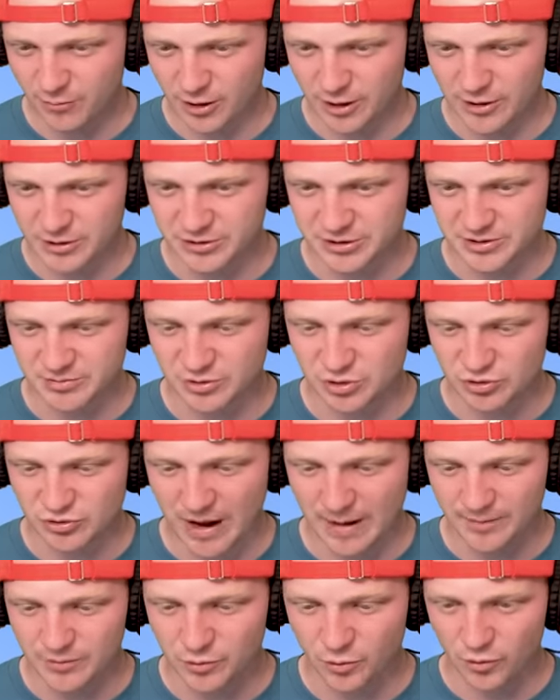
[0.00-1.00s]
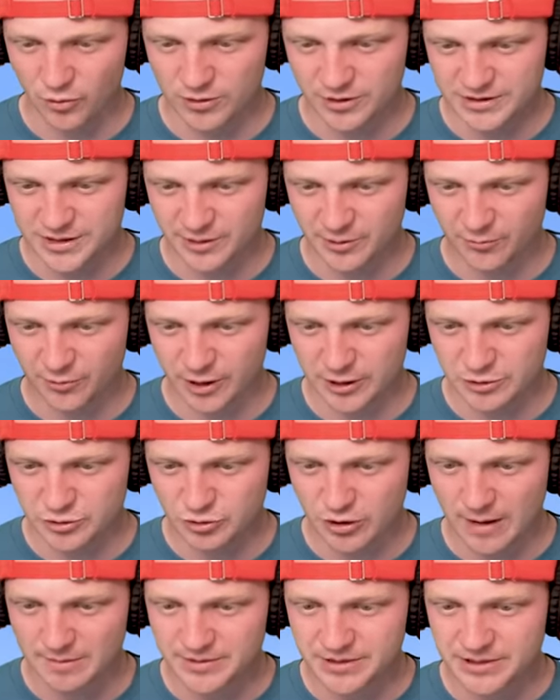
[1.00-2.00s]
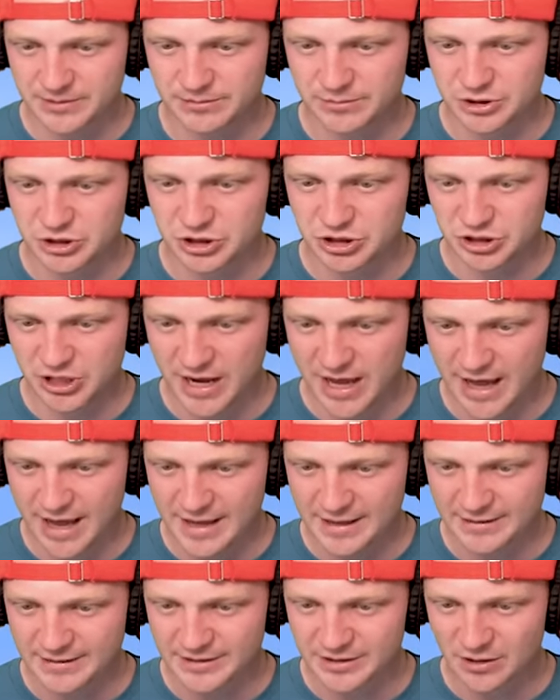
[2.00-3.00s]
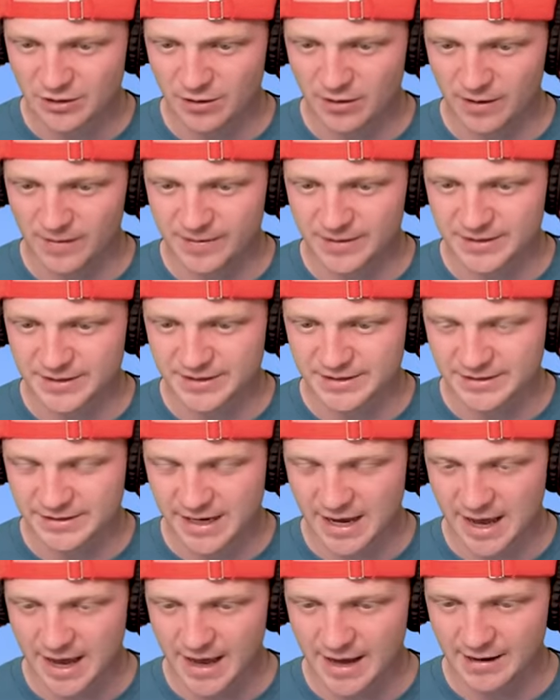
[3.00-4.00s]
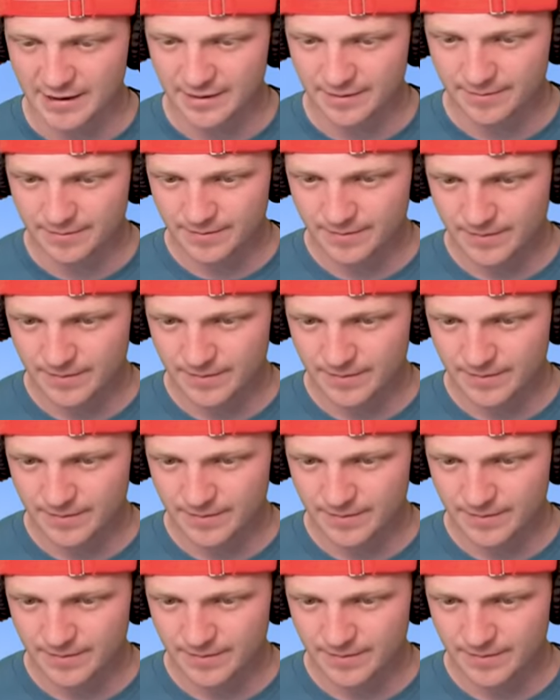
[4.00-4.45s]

we're gonna do some trapdoors, and then we're gonna drop some chains on the side.